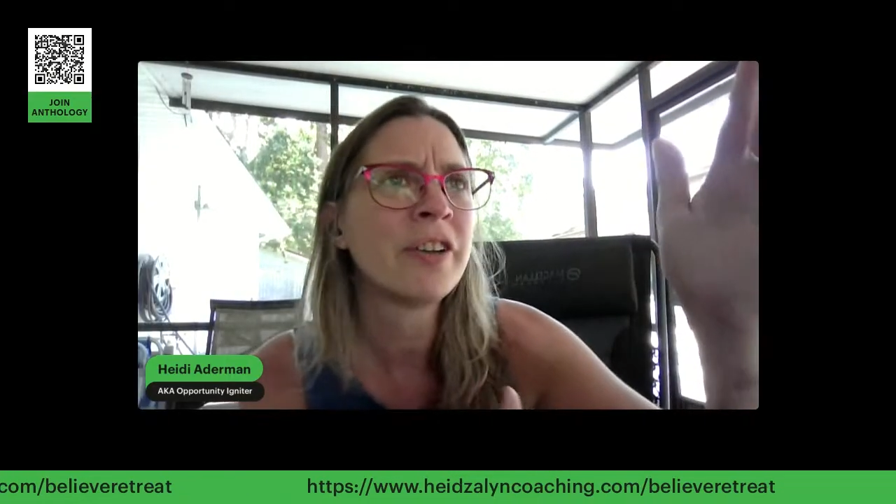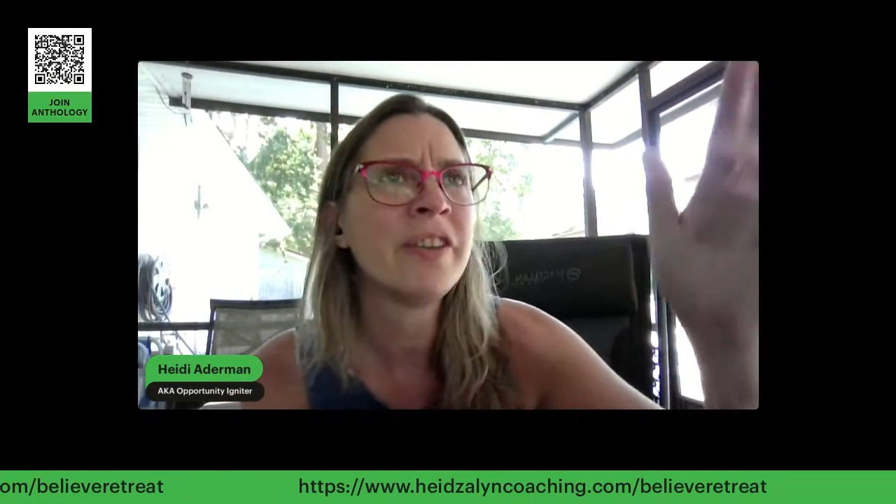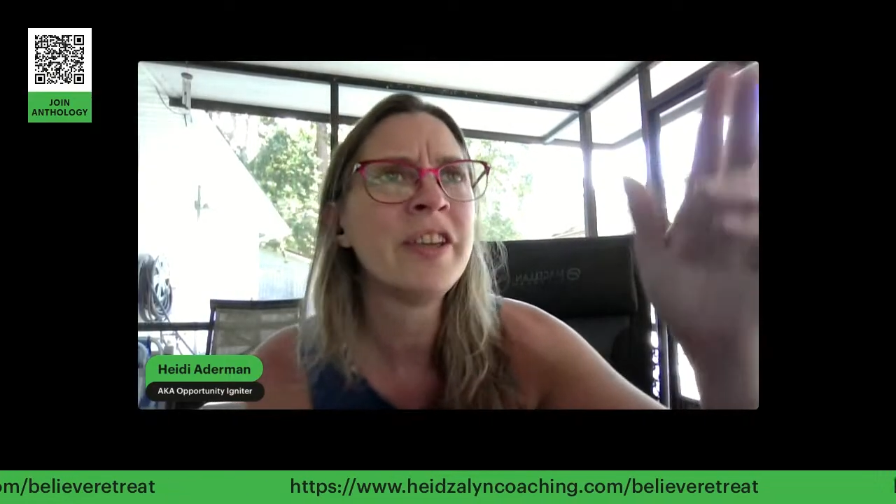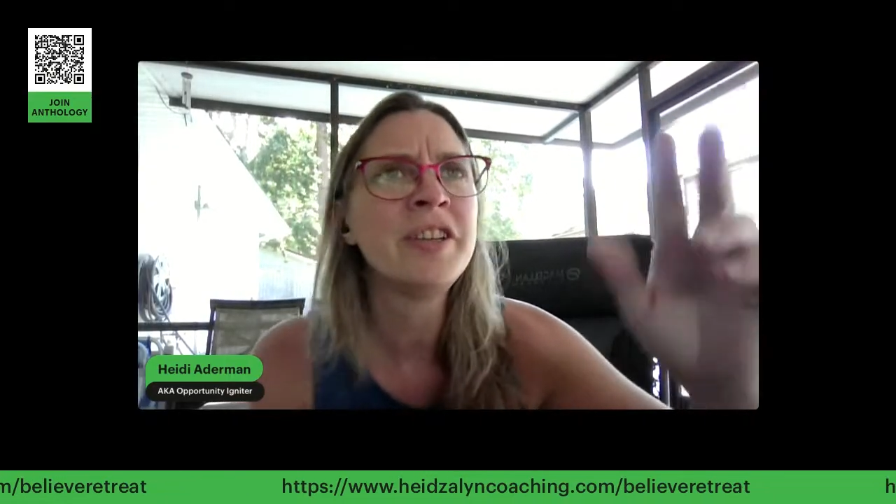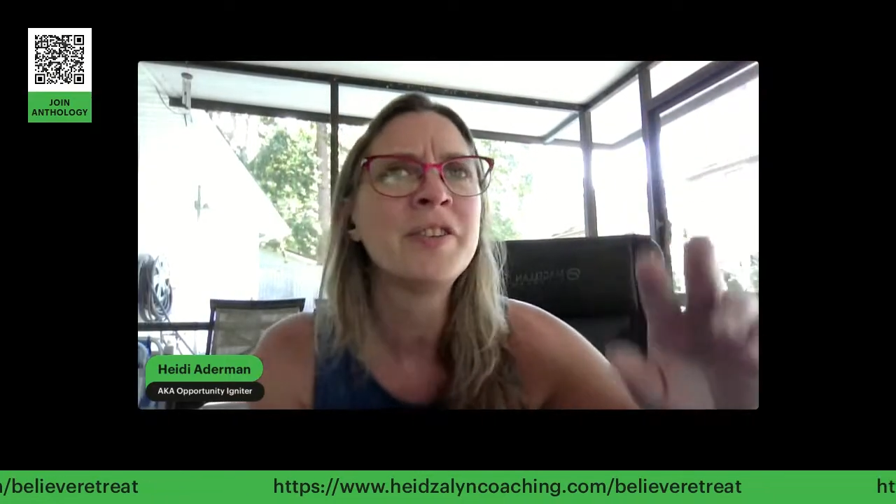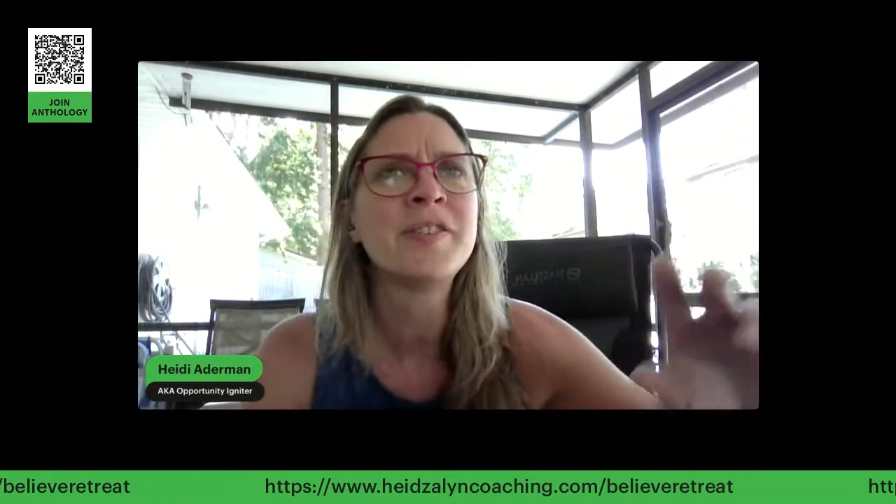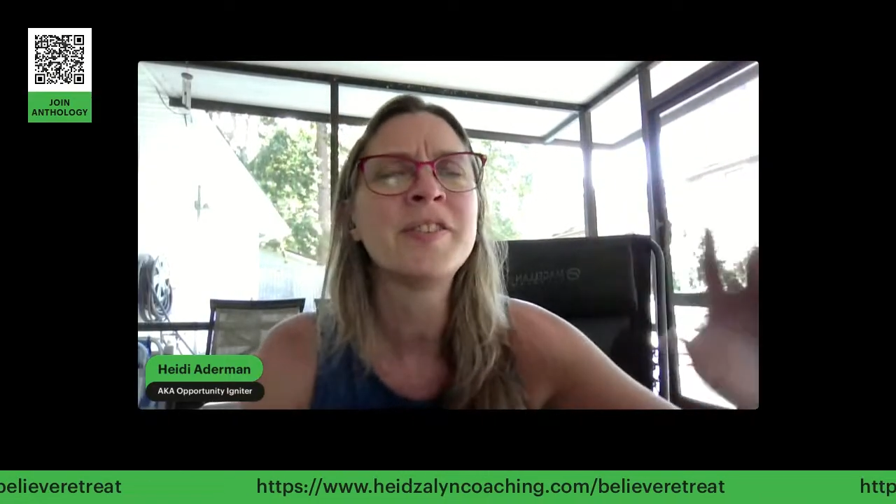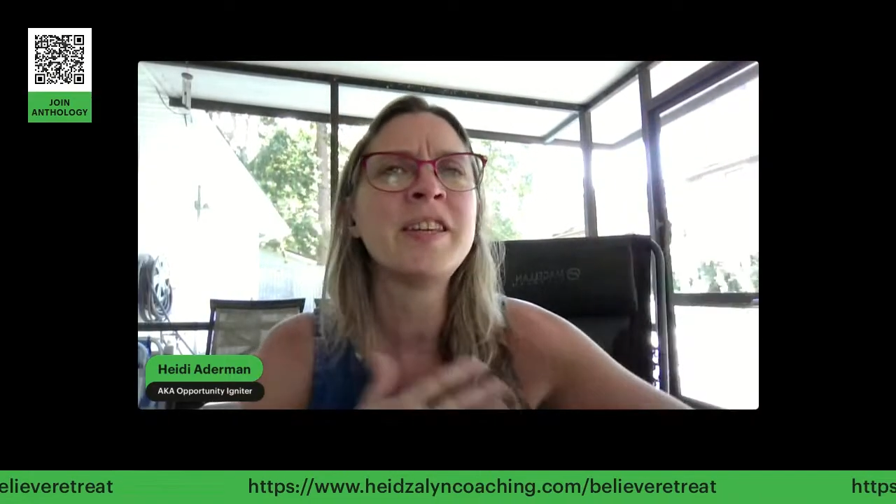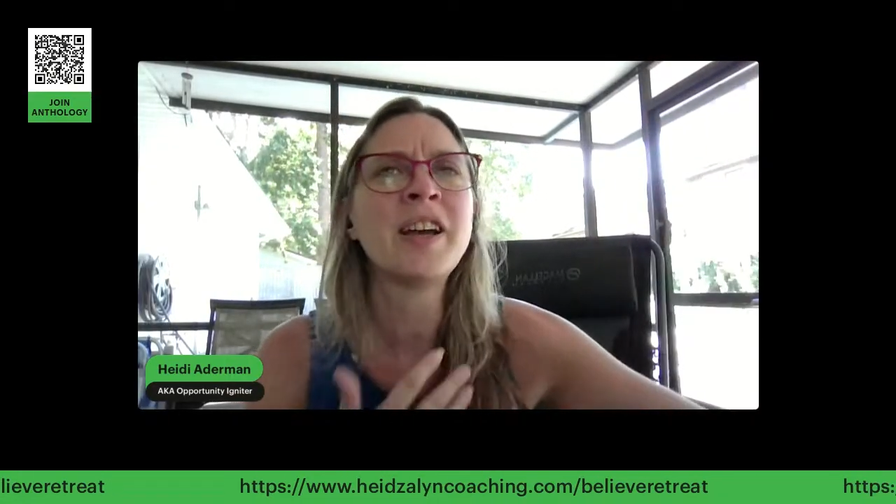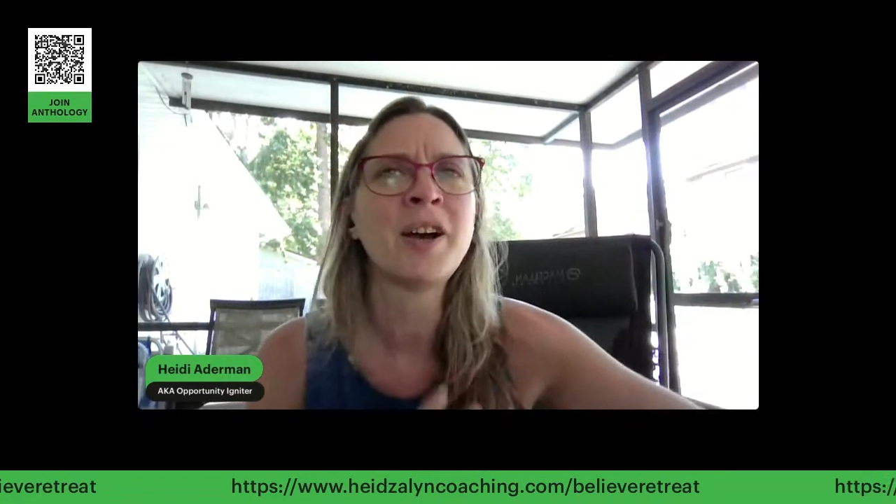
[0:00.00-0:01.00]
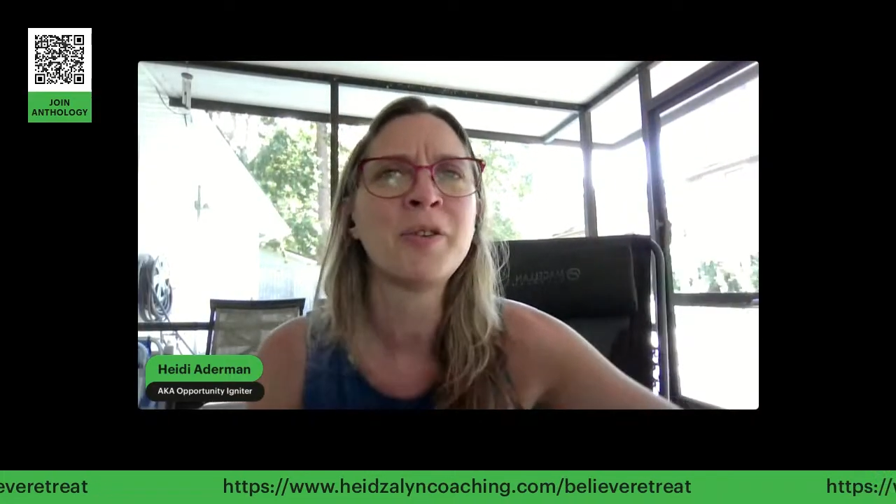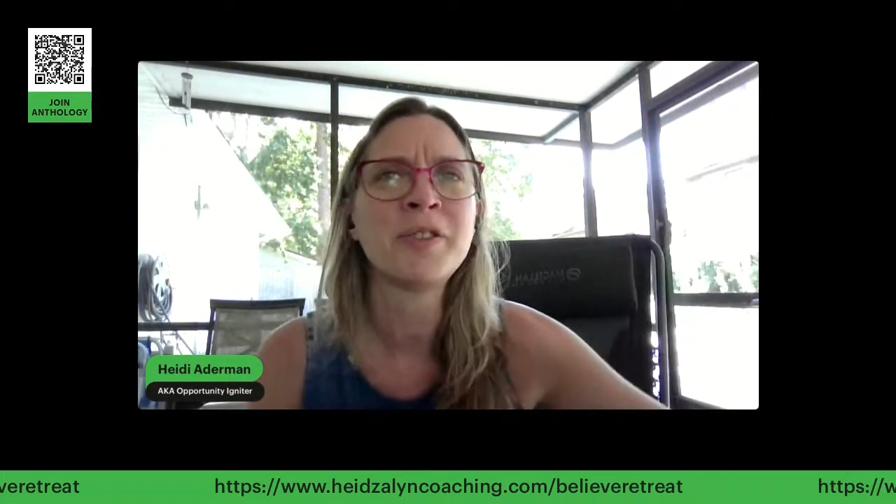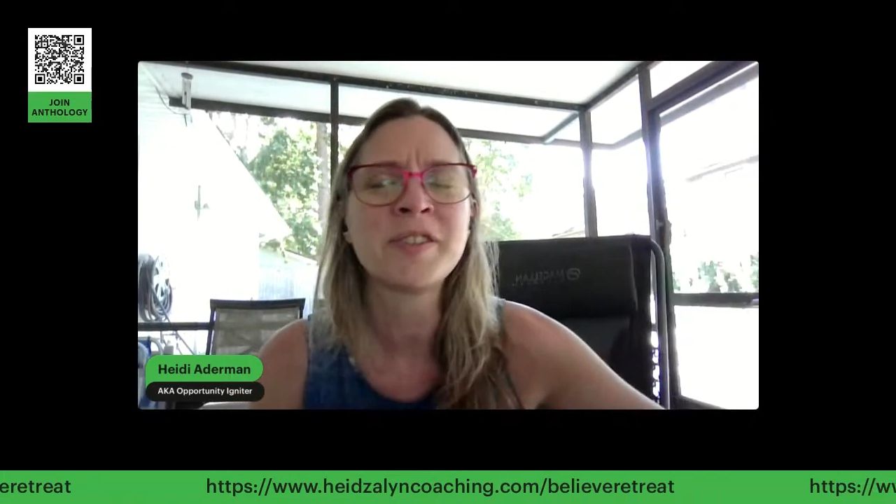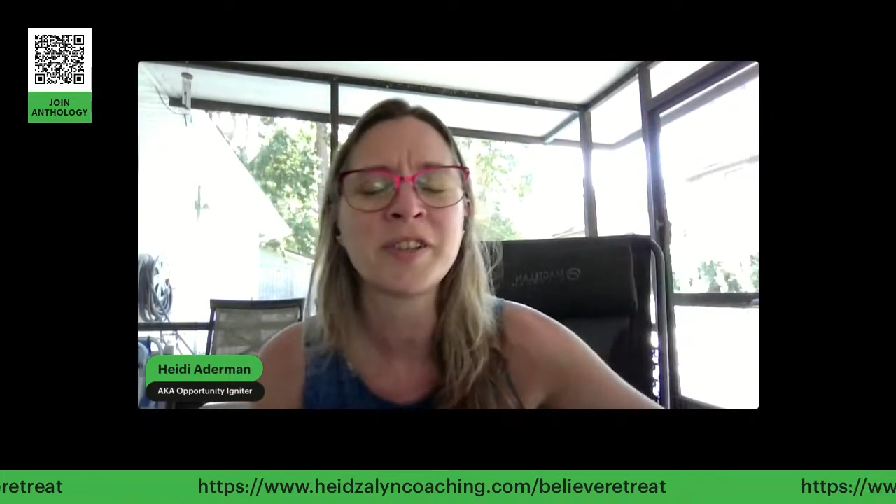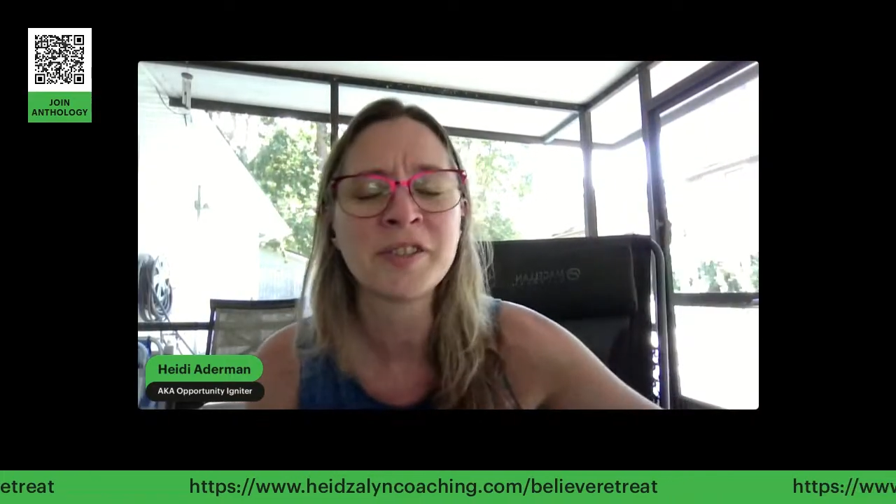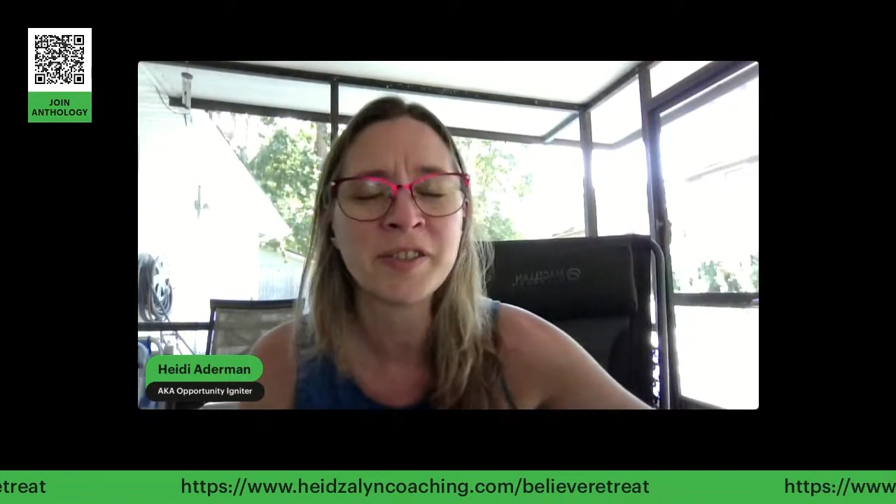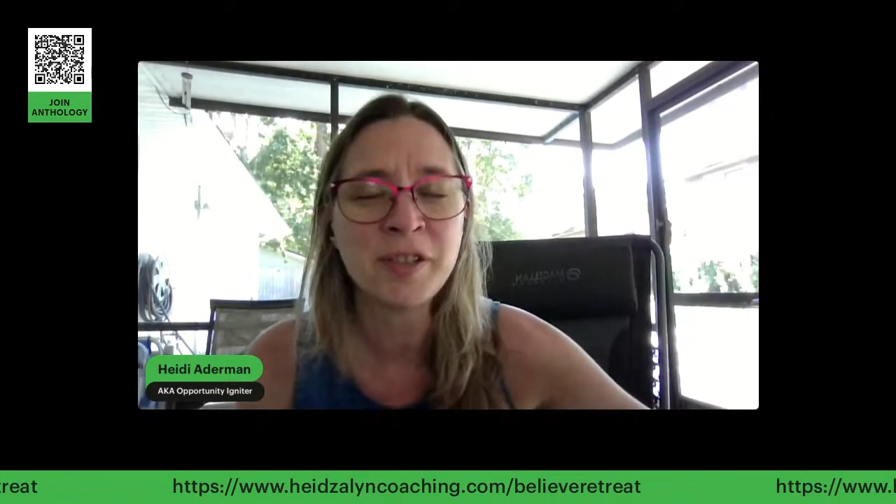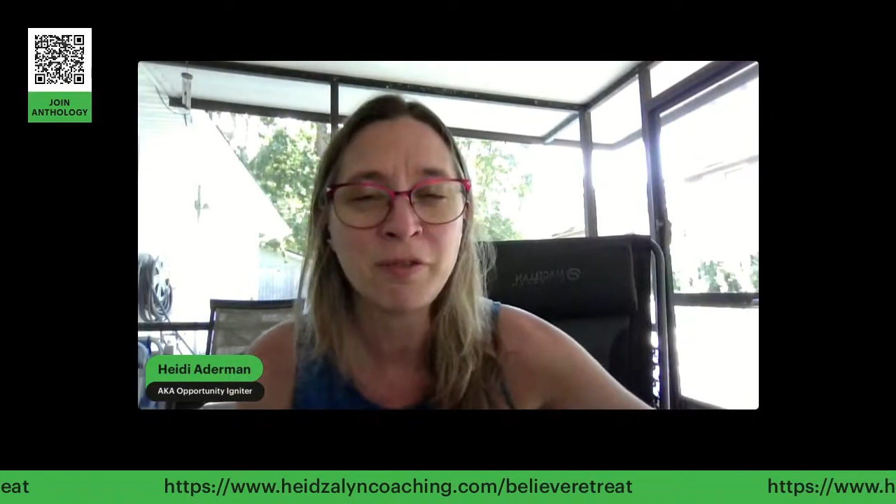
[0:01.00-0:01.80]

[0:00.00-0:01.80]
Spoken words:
And then you see how it starts